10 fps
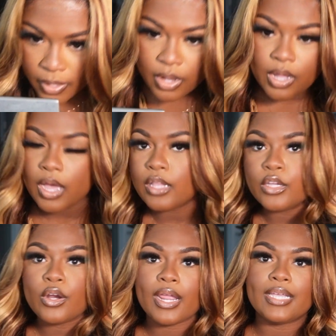
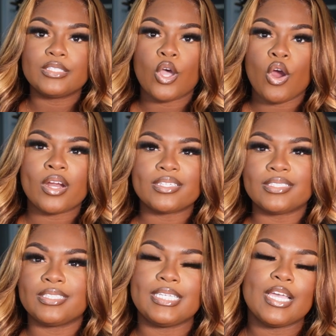color, it's hard to
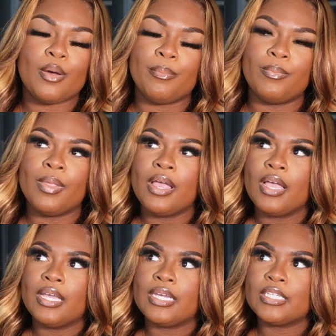see
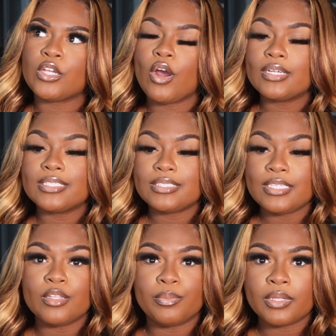
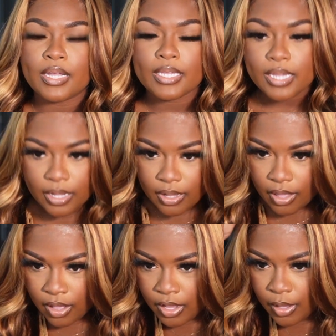the plucking.
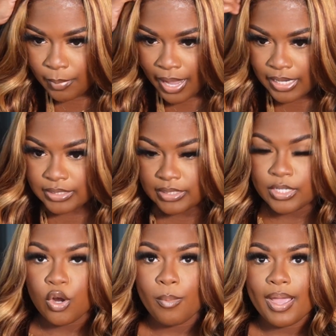I could see it
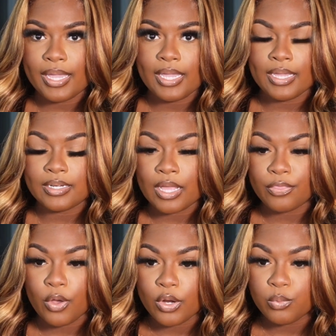on my hand. I
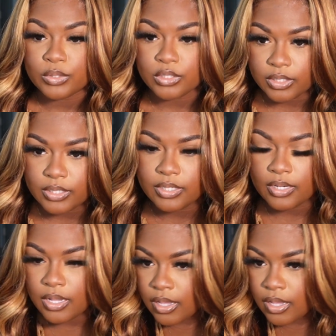thought it was good.